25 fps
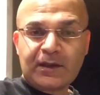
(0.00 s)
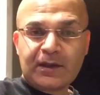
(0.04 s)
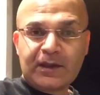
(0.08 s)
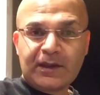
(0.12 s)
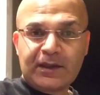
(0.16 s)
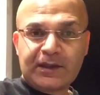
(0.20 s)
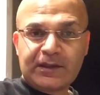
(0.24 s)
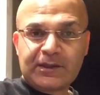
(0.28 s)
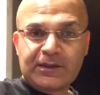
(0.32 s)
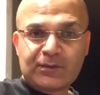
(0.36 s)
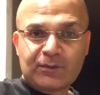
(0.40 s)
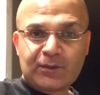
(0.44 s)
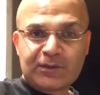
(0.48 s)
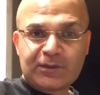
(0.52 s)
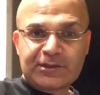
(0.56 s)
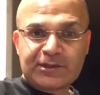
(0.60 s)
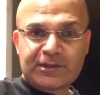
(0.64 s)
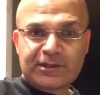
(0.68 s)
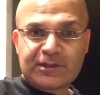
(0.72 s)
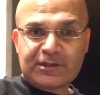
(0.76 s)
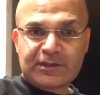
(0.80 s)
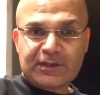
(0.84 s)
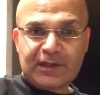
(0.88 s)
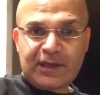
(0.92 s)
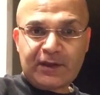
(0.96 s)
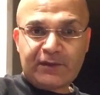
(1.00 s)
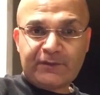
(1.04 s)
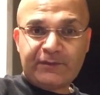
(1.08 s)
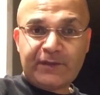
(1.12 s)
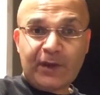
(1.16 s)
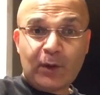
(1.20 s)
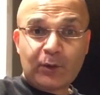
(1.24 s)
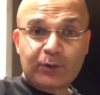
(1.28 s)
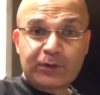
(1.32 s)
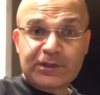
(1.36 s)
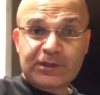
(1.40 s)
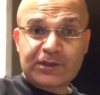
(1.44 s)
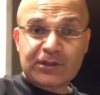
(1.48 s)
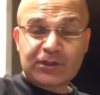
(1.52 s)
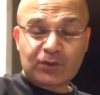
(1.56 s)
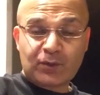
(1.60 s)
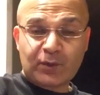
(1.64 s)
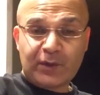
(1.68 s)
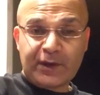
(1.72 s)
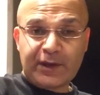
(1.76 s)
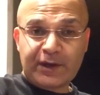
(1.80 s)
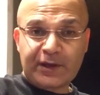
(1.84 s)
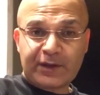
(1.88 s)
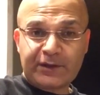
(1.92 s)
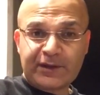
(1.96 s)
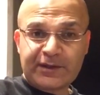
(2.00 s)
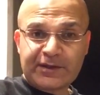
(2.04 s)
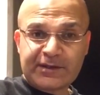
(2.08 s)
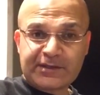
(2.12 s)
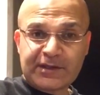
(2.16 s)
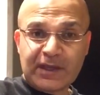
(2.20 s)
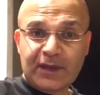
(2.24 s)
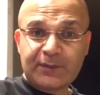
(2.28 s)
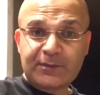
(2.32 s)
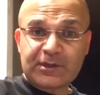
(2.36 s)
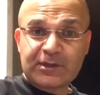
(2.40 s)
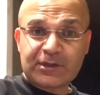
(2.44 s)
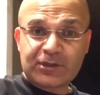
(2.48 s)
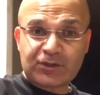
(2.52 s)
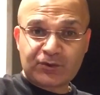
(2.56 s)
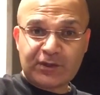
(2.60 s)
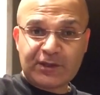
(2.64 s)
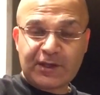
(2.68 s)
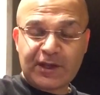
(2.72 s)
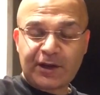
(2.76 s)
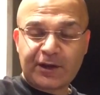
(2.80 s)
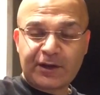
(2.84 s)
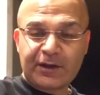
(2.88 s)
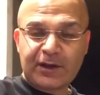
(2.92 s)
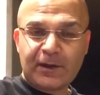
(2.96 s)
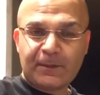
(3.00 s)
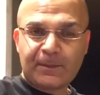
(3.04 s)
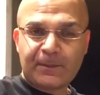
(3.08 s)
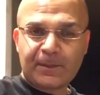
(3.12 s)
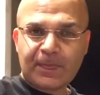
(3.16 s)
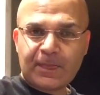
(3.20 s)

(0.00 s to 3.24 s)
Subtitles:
which is Fountain Square and the Nizami Street area.